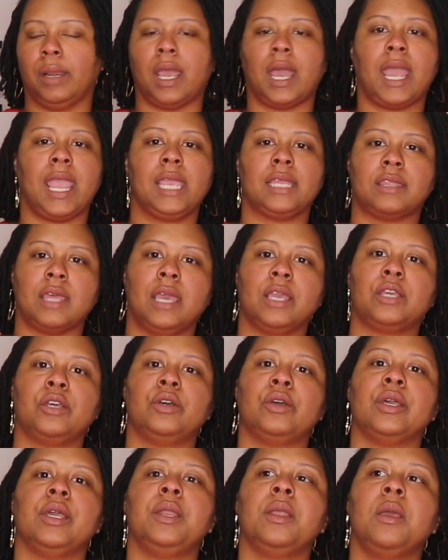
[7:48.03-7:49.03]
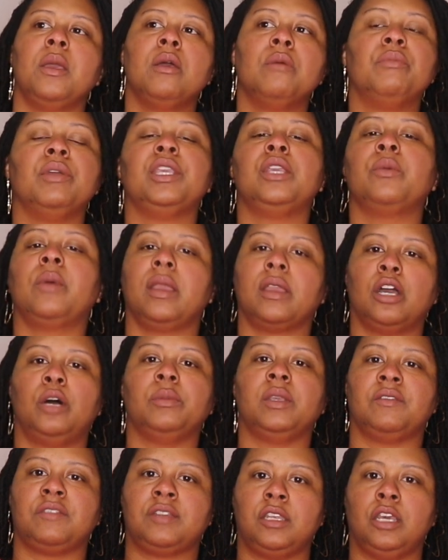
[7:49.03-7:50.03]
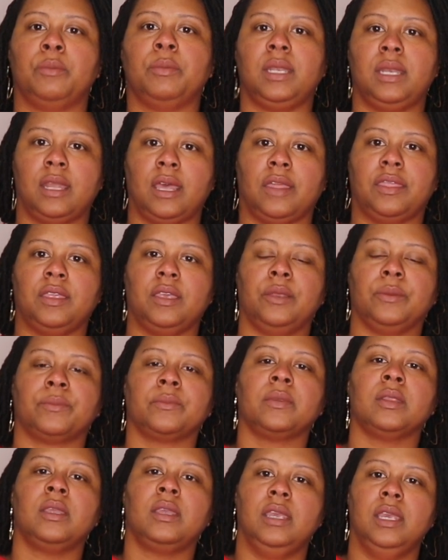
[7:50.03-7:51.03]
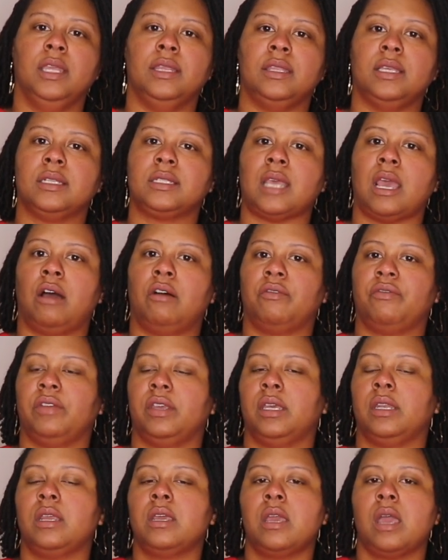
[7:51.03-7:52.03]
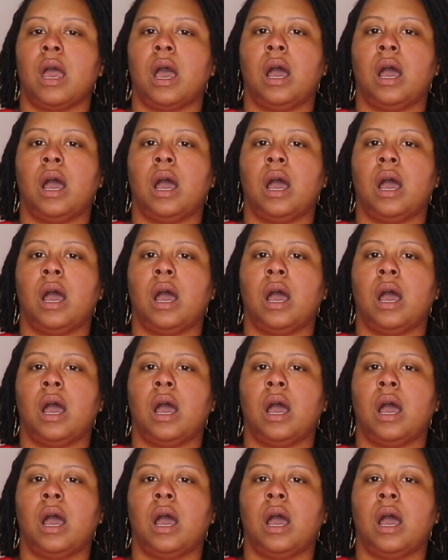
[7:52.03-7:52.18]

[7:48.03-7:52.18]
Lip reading: Now, I ain't that good, but you ain't gonna be able to tell me nothing in this outfit.